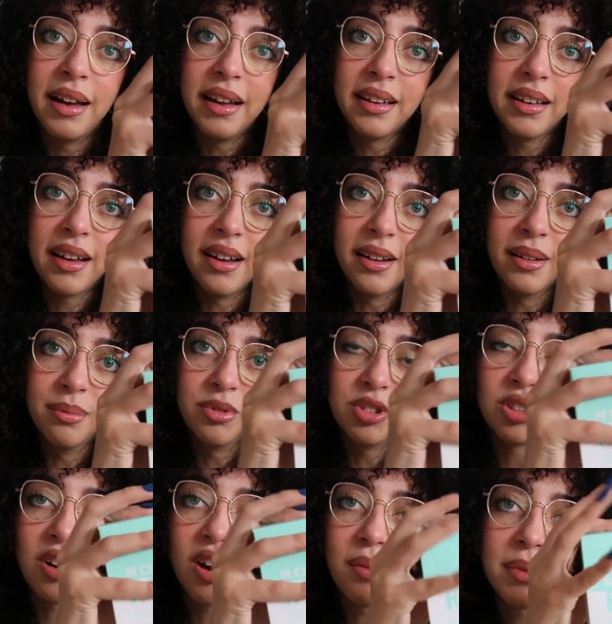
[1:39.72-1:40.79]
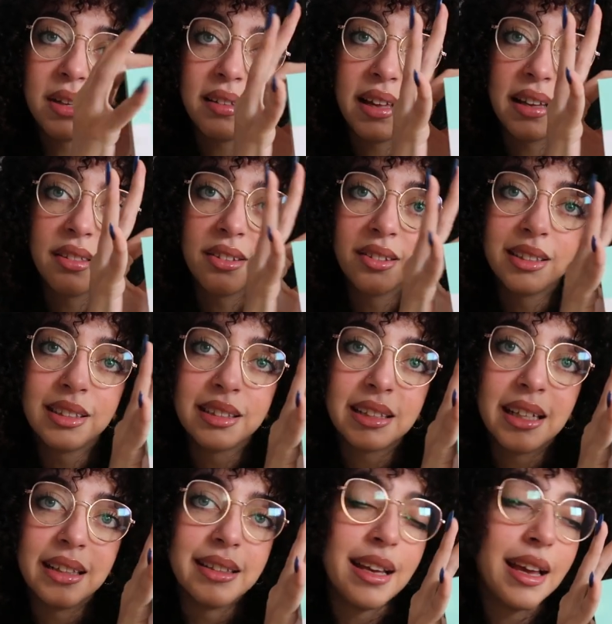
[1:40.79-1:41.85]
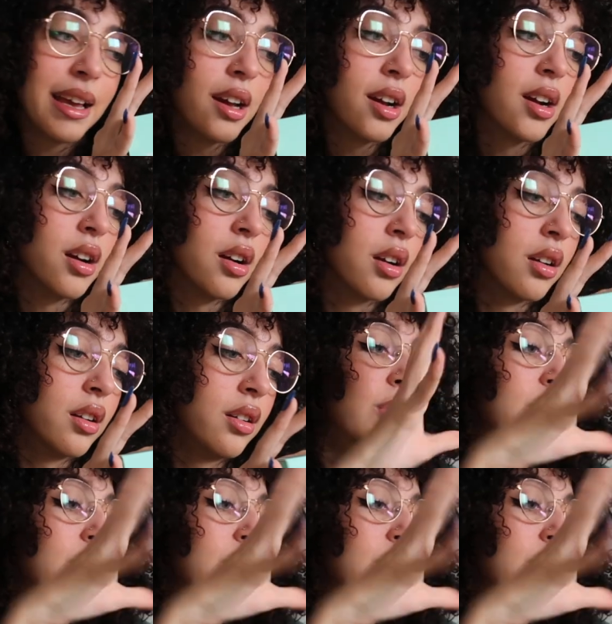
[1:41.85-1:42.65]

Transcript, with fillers: but she got me like their skincare,